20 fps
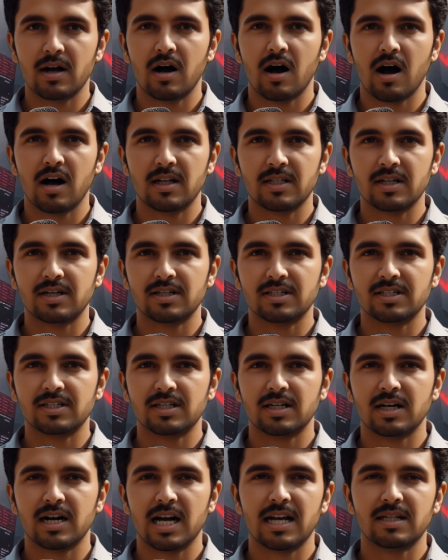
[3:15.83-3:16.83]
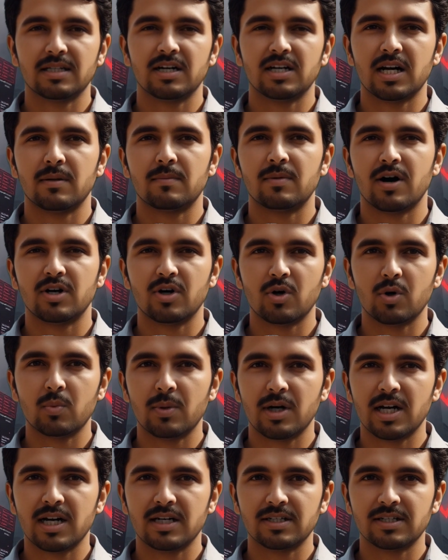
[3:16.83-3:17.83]
Others, like the team at
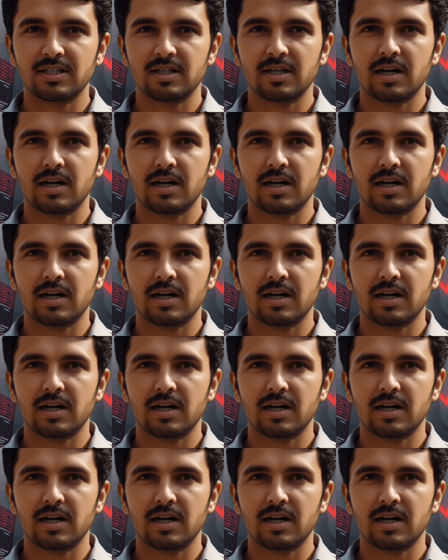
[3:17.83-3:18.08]
UBS,